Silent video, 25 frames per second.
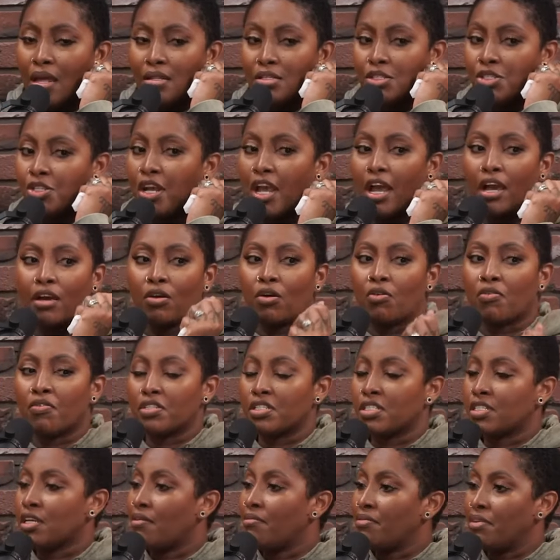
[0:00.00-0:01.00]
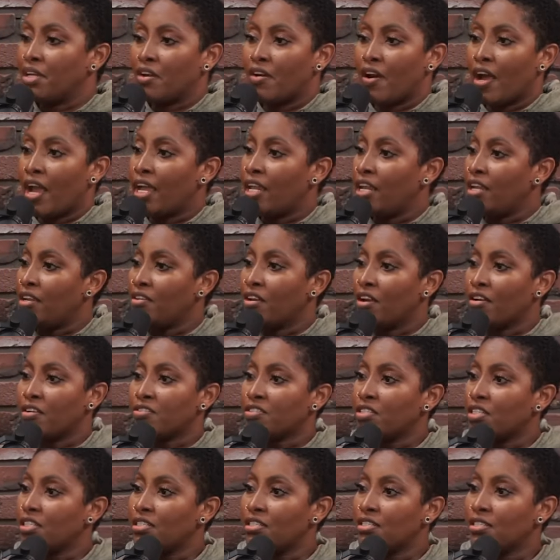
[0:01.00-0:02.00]
And she had over 70 or 80
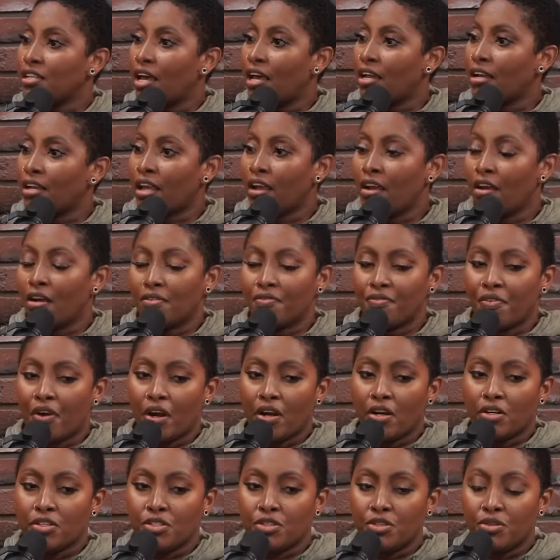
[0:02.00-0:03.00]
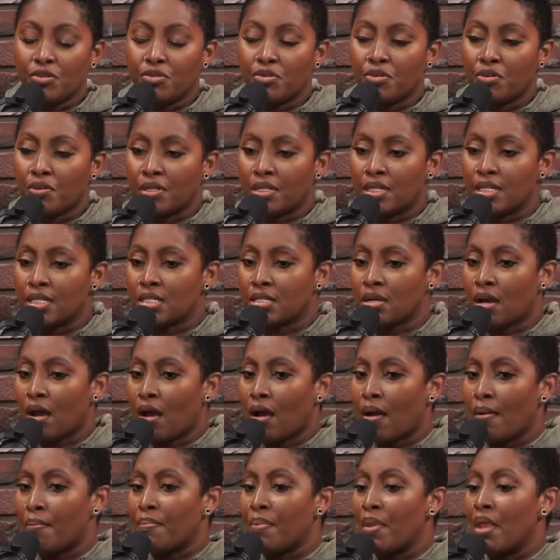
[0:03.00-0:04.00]
nurses that cared for her too during this
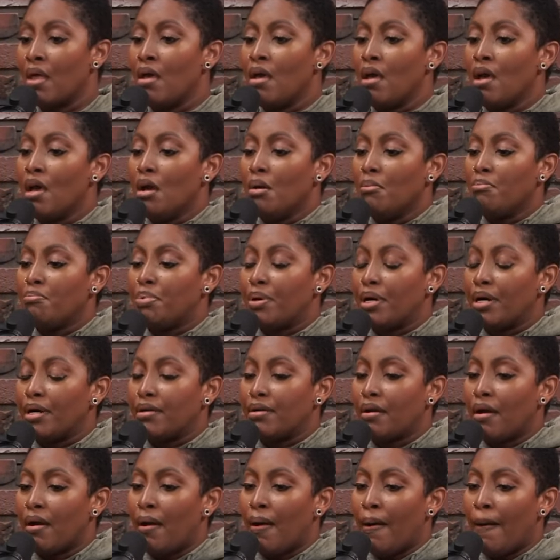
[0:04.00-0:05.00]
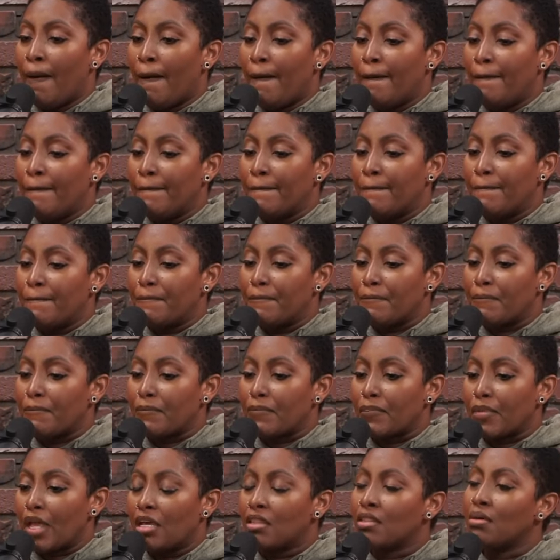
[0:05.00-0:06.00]
time. But um,
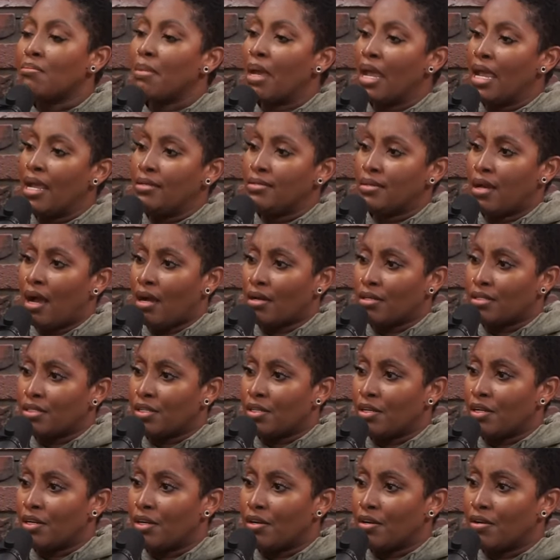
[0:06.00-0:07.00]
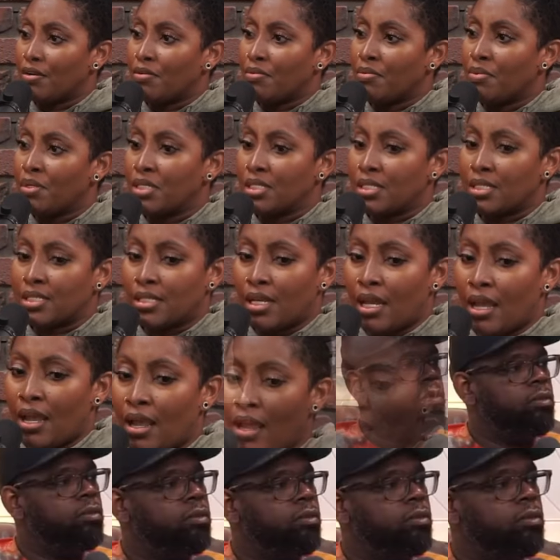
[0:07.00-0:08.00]
the main doctor was
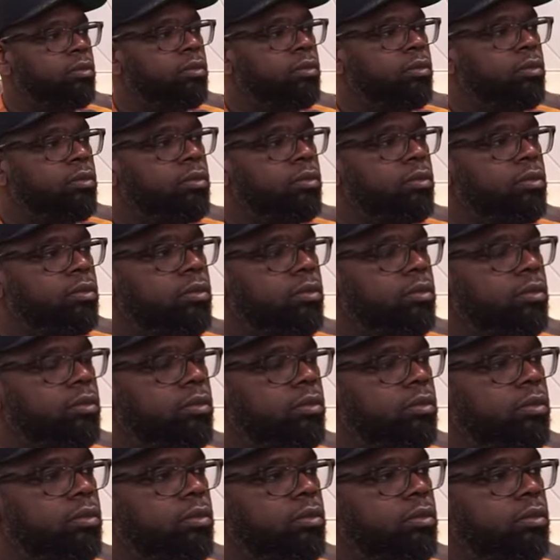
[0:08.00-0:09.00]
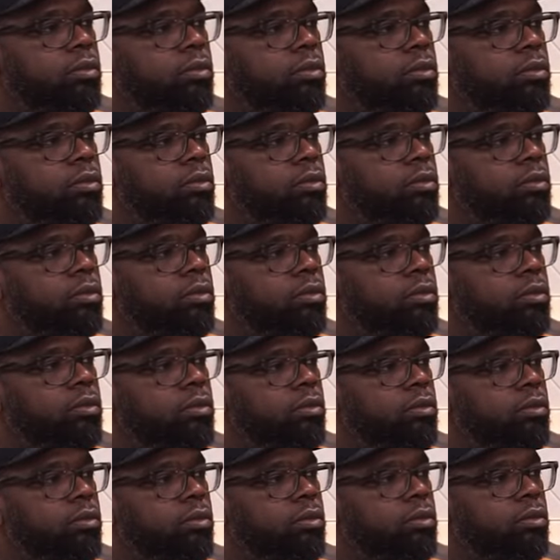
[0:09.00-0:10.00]
saying that
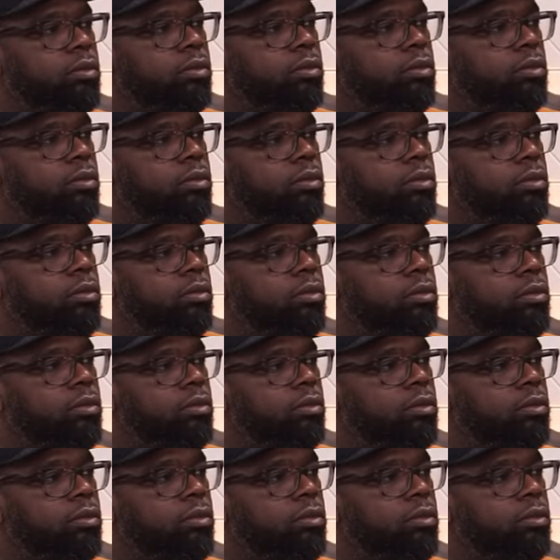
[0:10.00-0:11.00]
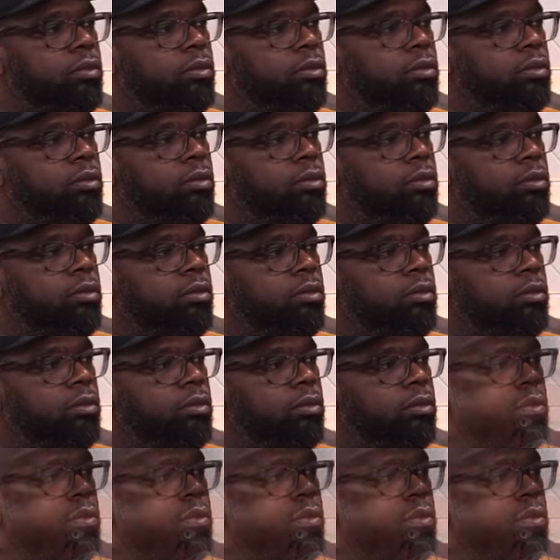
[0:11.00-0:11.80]
based off of, you know, how young she